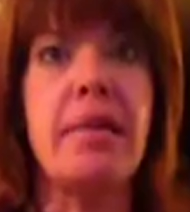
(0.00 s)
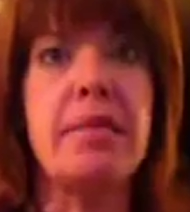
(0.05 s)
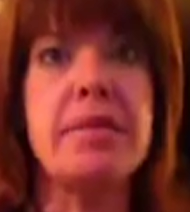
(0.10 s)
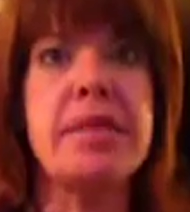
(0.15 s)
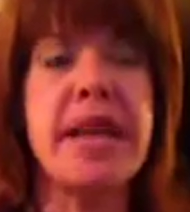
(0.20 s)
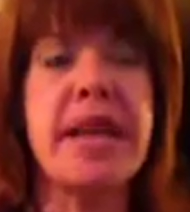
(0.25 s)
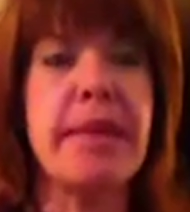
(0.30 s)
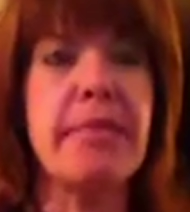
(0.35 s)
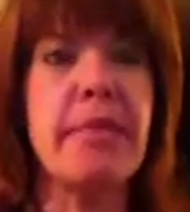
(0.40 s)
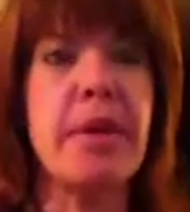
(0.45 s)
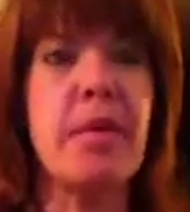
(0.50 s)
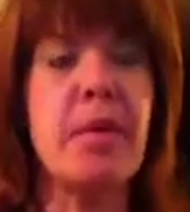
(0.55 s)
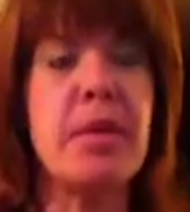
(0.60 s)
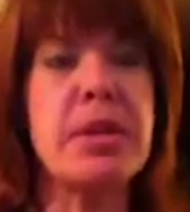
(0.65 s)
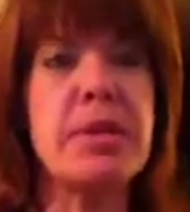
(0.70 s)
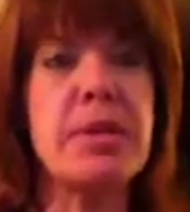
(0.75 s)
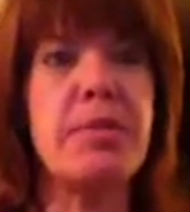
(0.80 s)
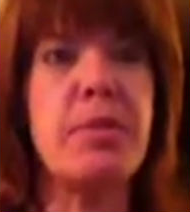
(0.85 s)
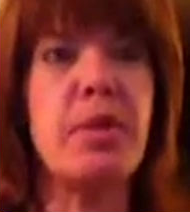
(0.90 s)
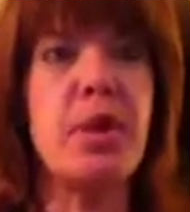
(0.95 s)
segment
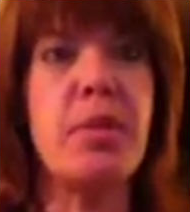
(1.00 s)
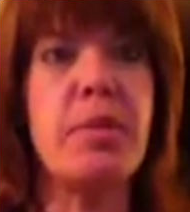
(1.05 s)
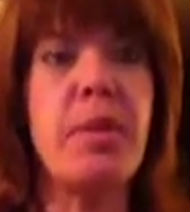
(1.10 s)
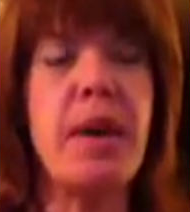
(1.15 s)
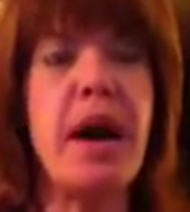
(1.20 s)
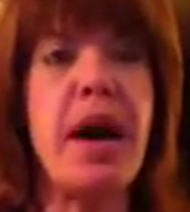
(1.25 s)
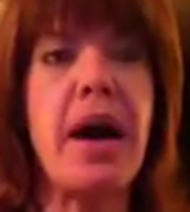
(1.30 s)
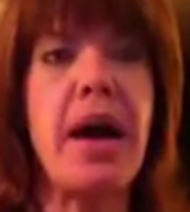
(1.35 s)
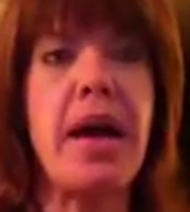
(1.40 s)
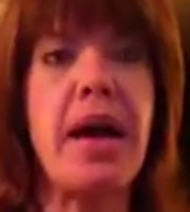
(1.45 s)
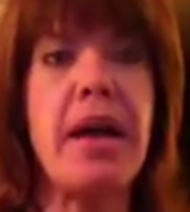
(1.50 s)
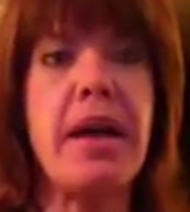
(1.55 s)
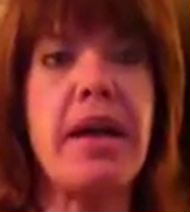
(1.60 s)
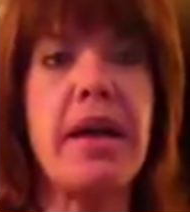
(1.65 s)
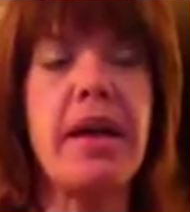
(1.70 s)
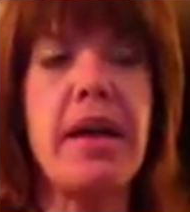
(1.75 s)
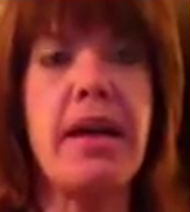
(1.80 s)
was a book by